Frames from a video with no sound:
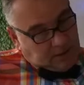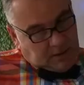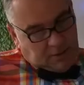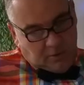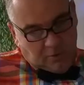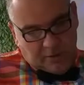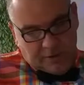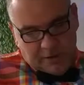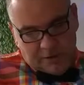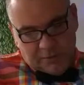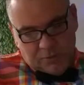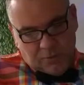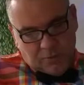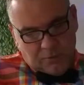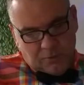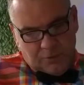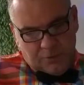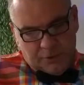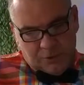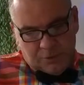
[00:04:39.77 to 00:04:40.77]
An occasion
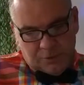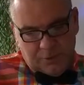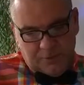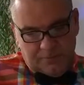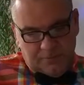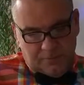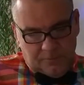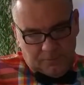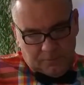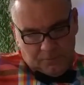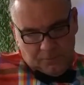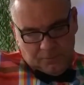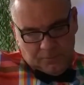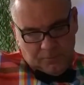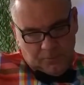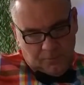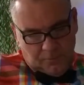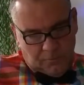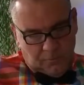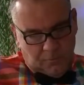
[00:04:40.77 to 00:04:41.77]
with which we,
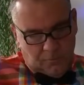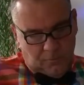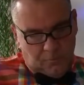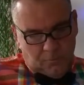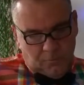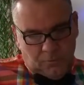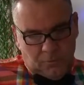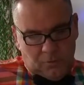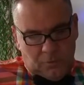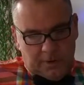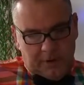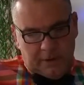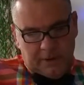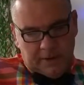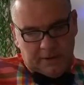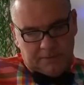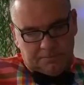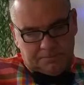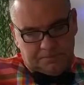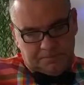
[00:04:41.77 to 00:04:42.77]
we
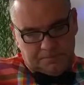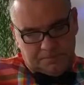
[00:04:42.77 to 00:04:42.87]
get